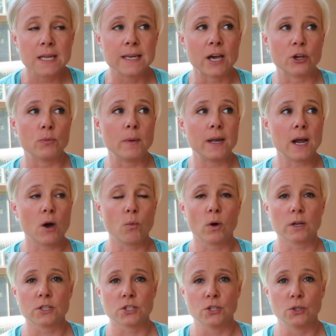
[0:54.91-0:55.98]
Now, you may not
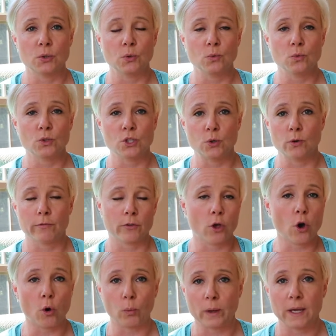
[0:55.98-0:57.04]
want to do it for the
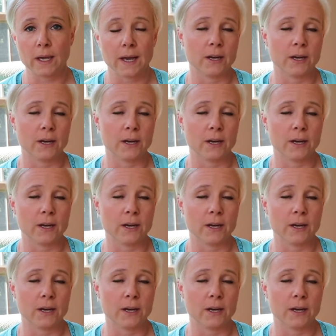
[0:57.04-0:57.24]
whole week.